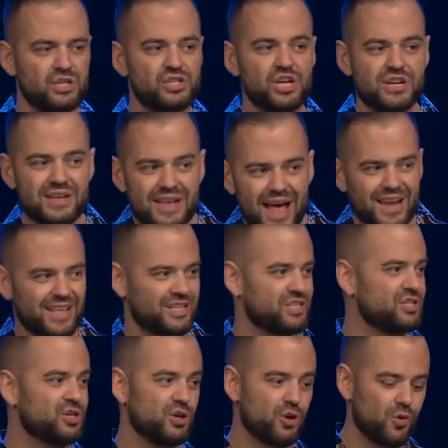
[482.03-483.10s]
Genetics
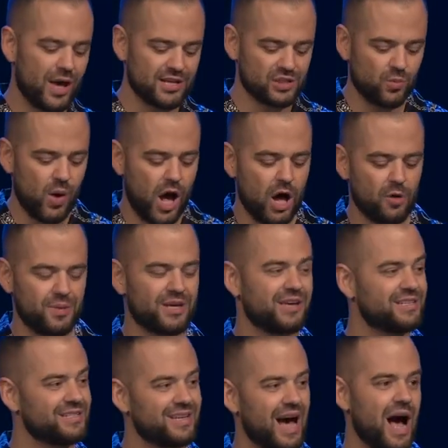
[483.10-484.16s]
do as well
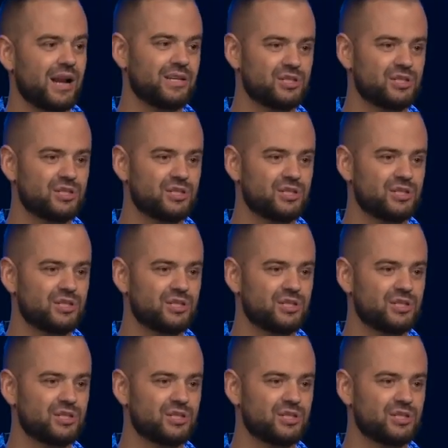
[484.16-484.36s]
because God